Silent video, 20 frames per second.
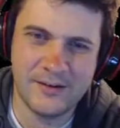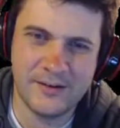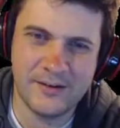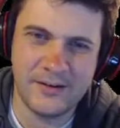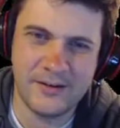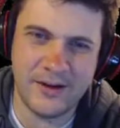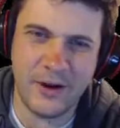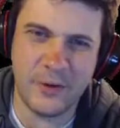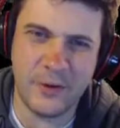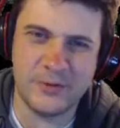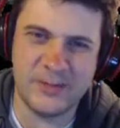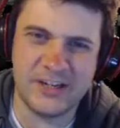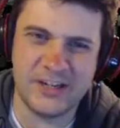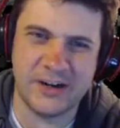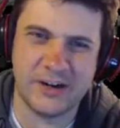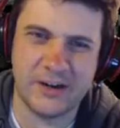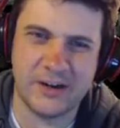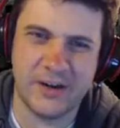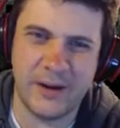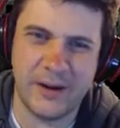Oh
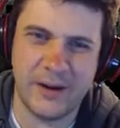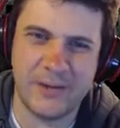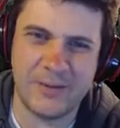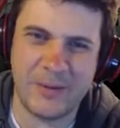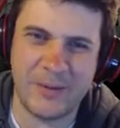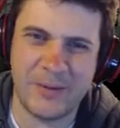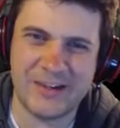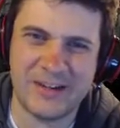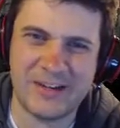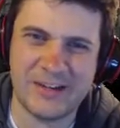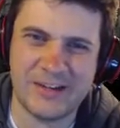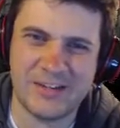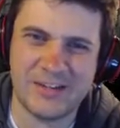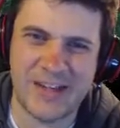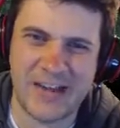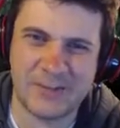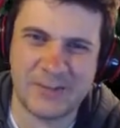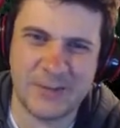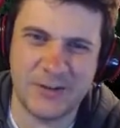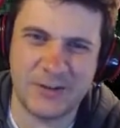dear, am I getting
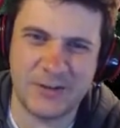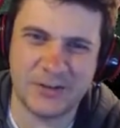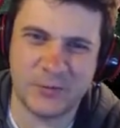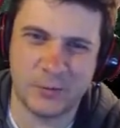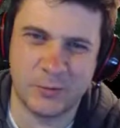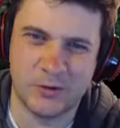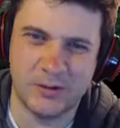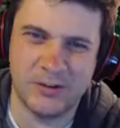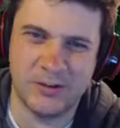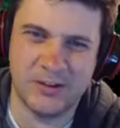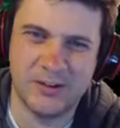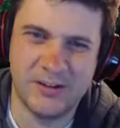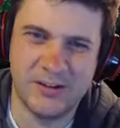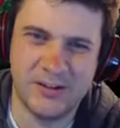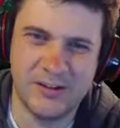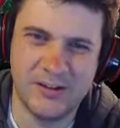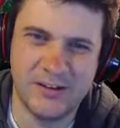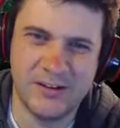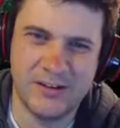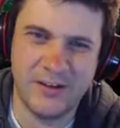attacked by the squirrel?
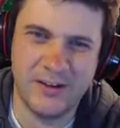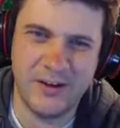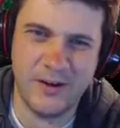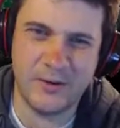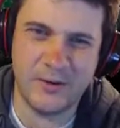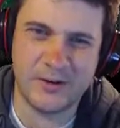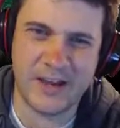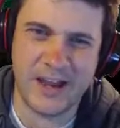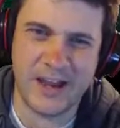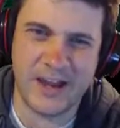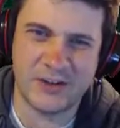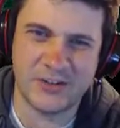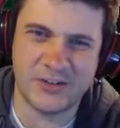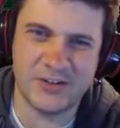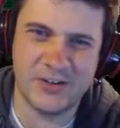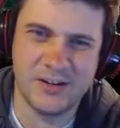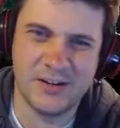Oh gosh.